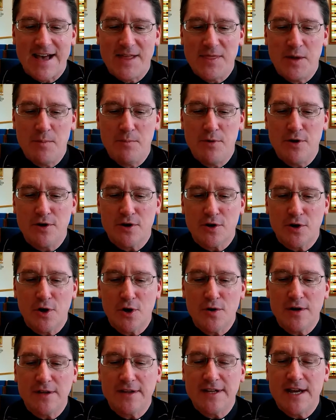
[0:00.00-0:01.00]
The book
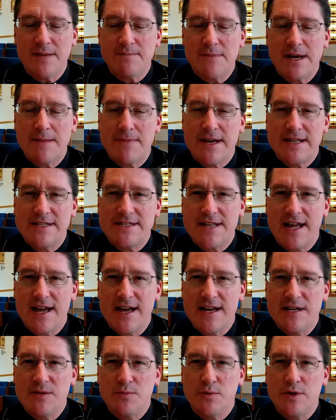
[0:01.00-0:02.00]
currently on my
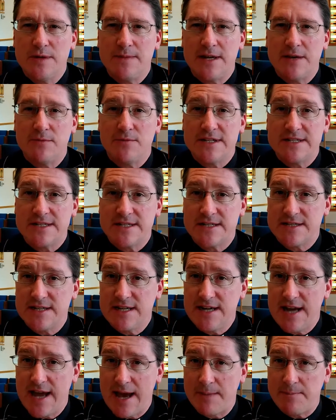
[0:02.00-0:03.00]
bedside would be
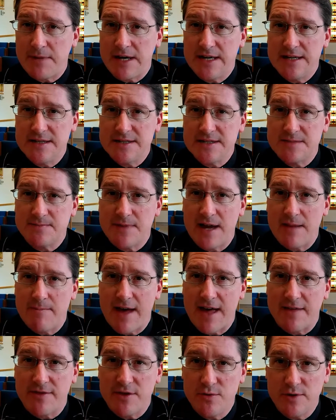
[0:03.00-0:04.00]
Resisting Happiness by
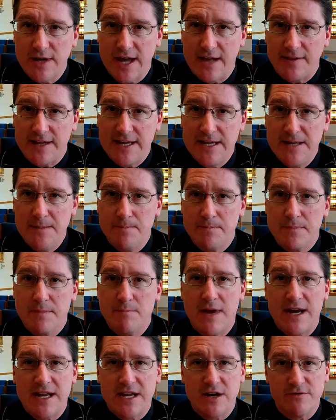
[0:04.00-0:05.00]
Matthew Kelly.
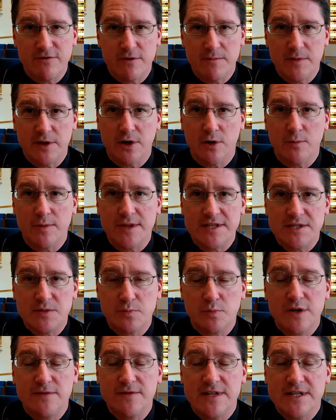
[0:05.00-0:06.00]
Many are familiar with his
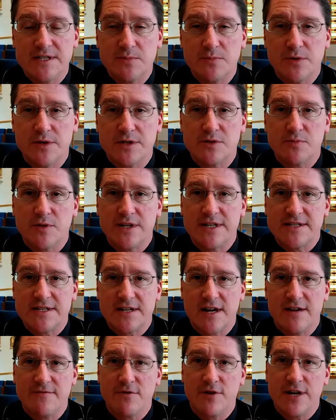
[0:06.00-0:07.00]
previous books,
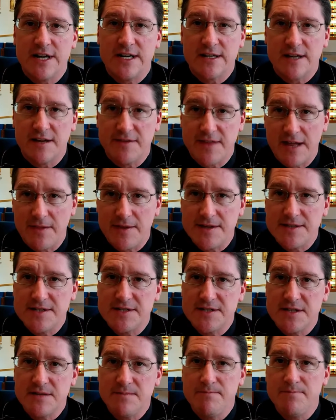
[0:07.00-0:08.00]
Rediscovering
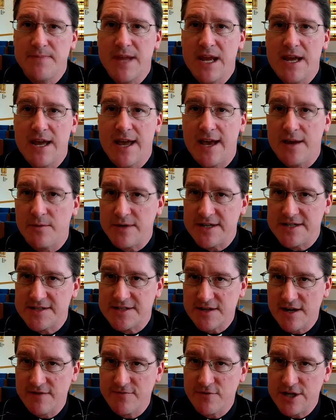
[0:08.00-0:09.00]
Catholicism and
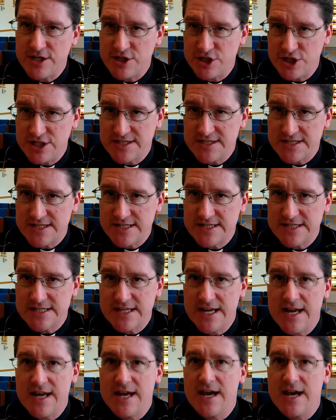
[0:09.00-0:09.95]
Rediscovering Jesus.